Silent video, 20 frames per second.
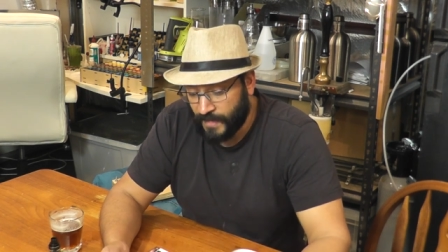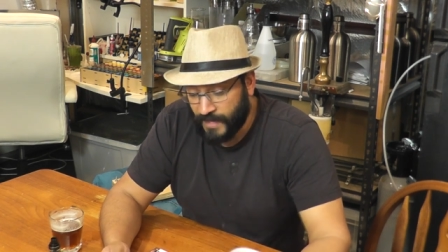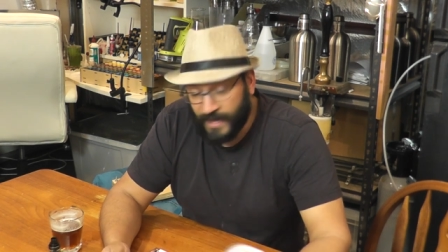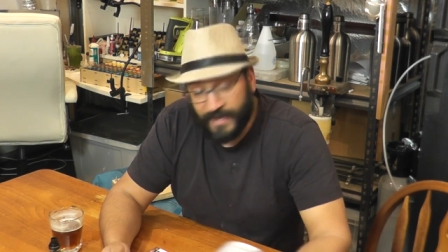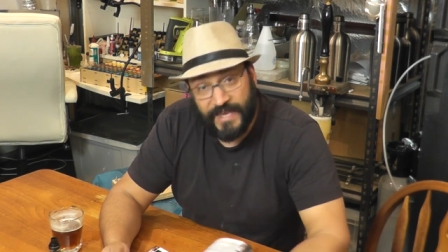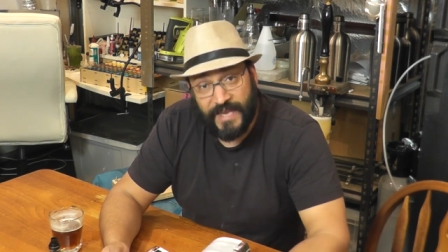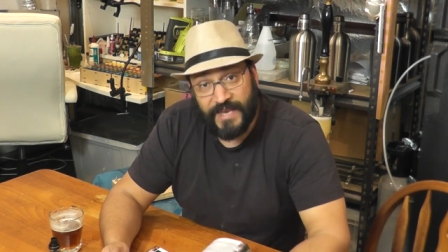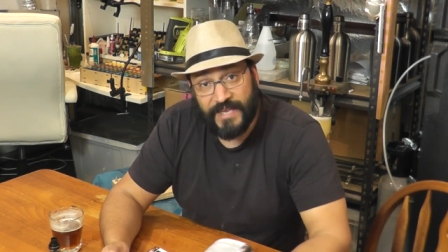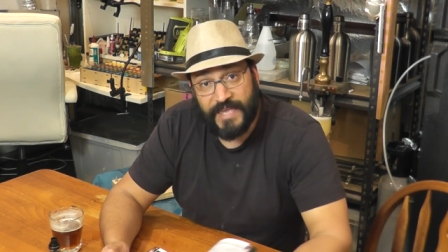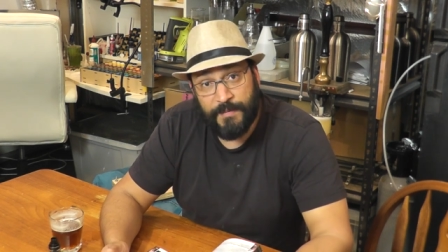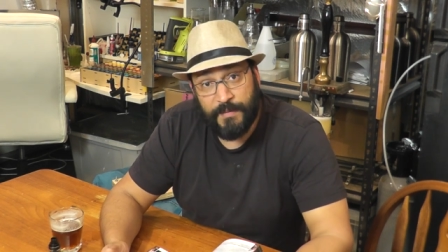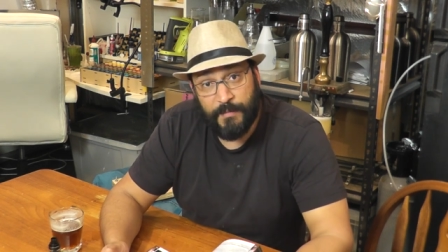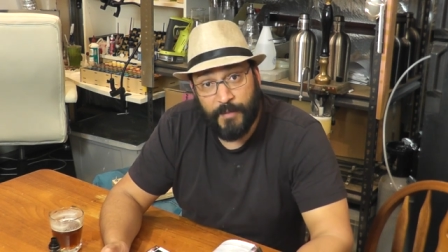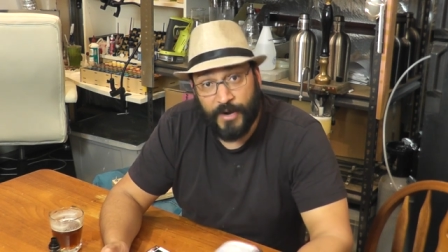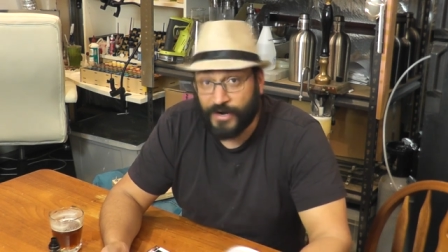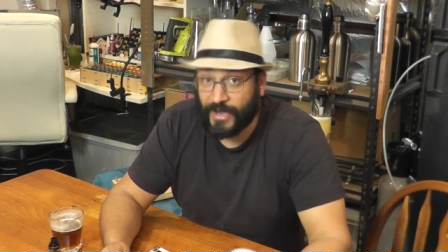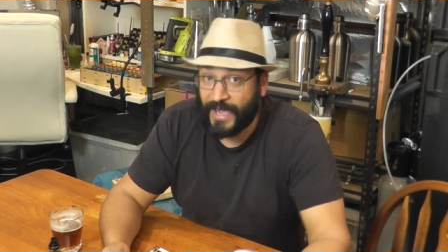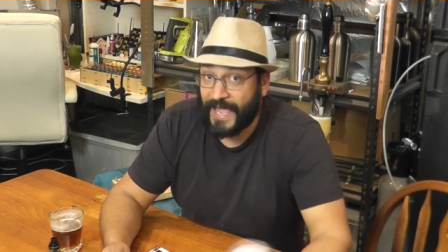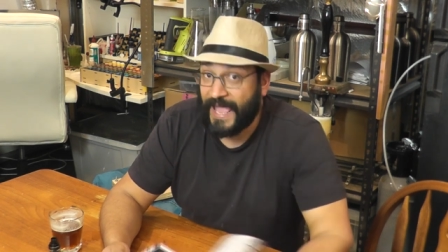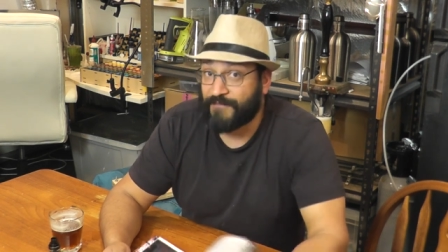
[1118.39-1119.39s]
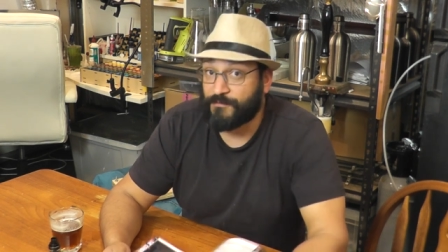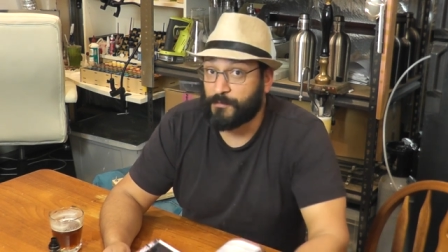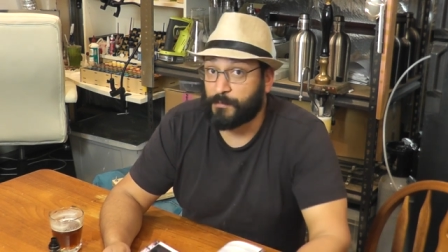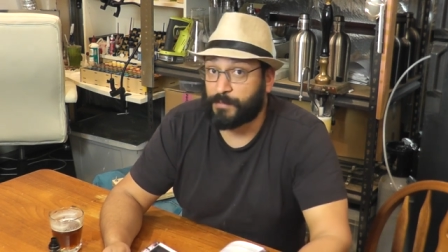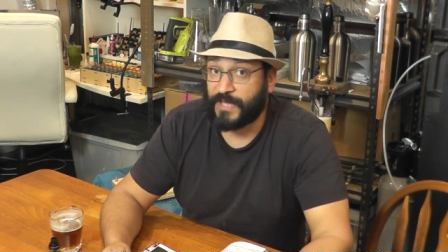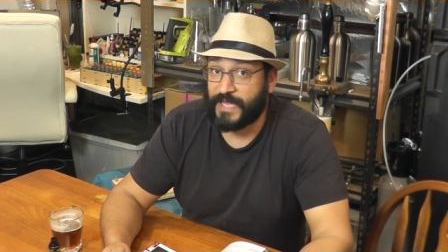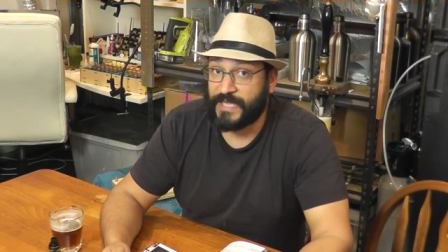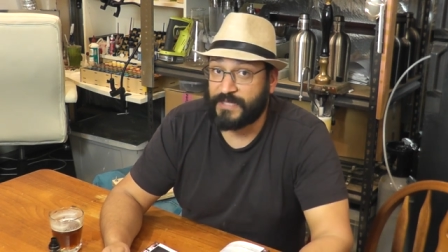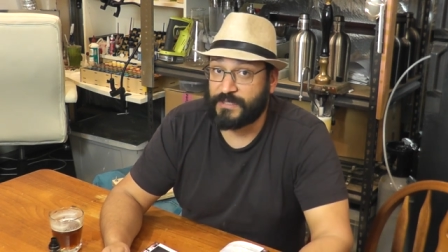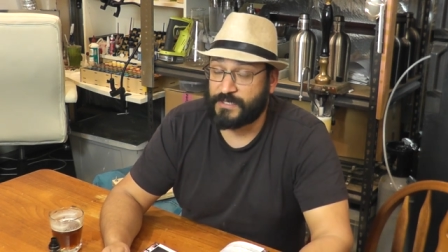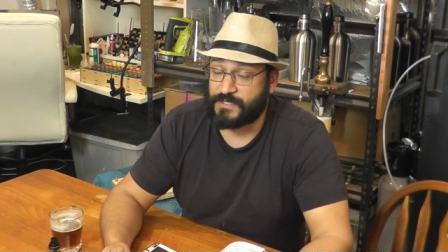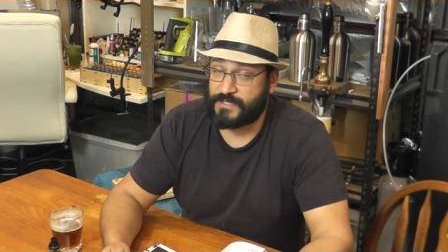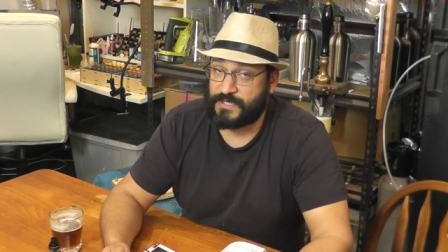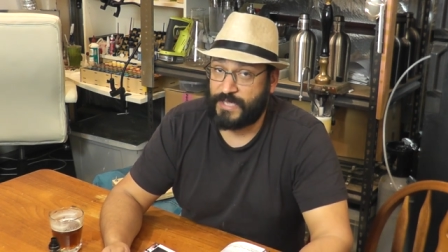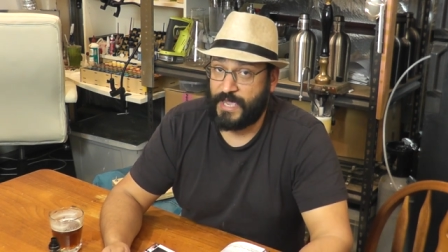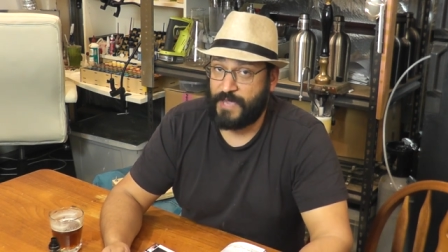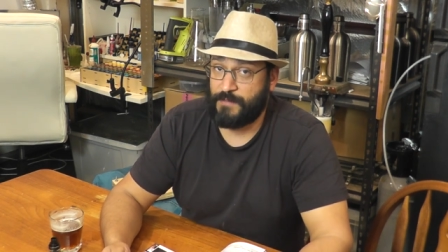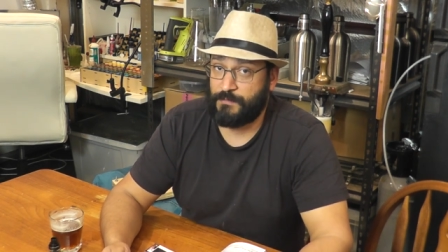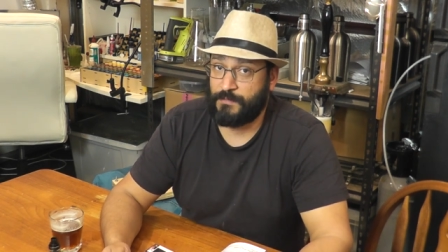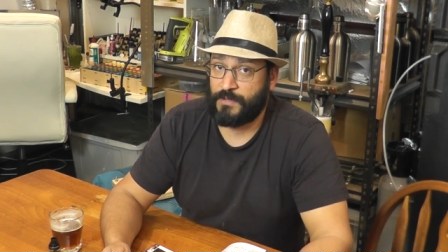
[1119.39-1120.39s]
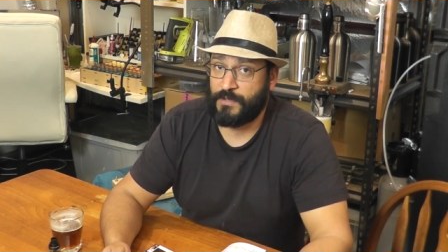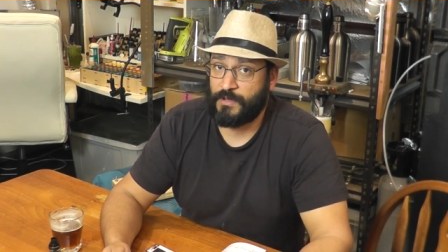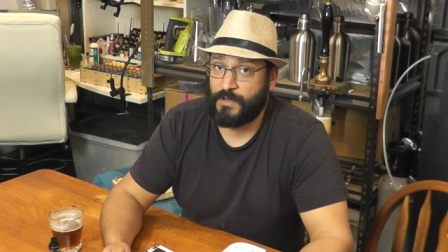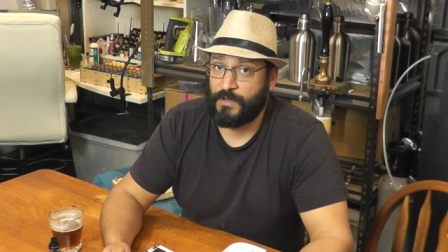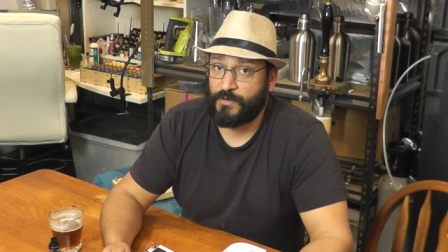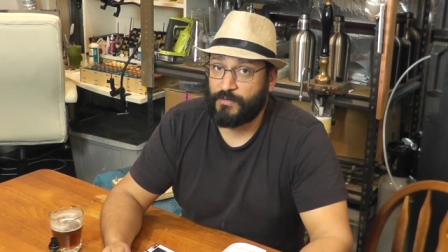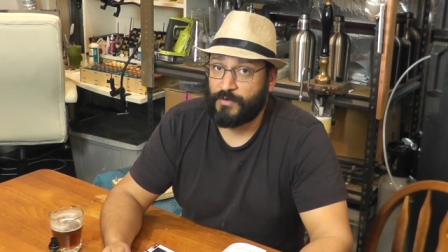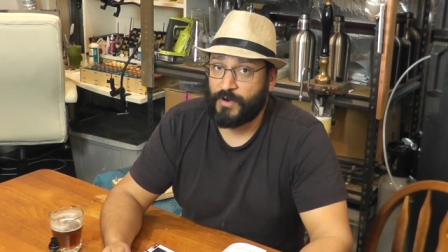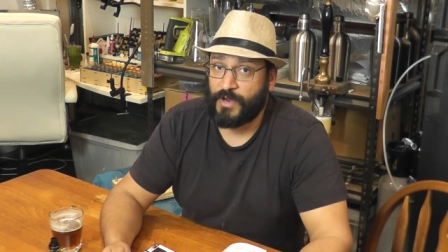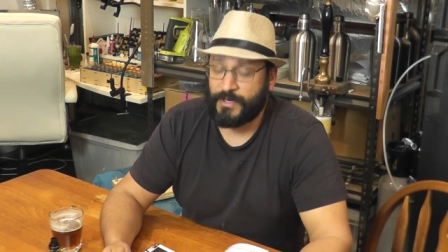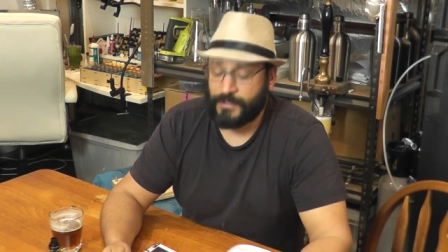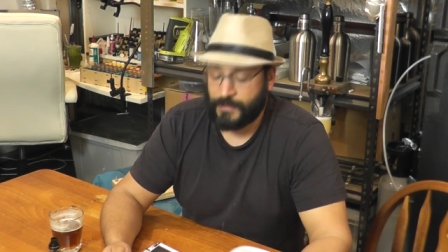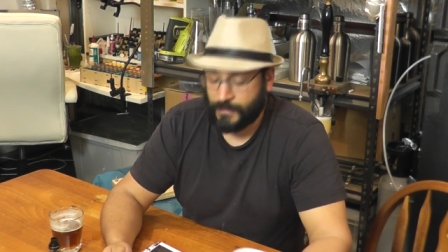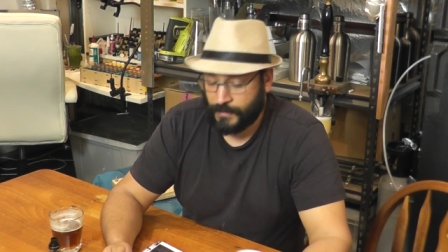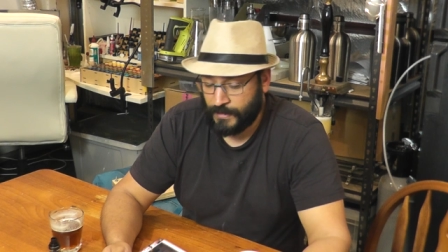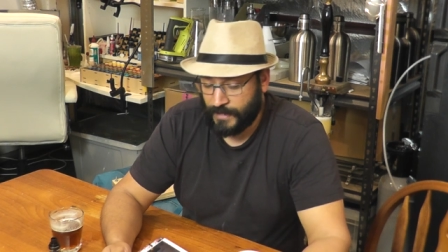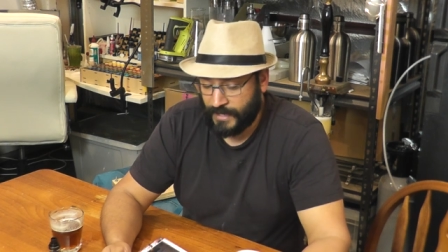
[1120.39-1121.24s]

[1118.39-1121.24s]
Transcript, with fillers: Again, keep in mind, I haven't played this game, right?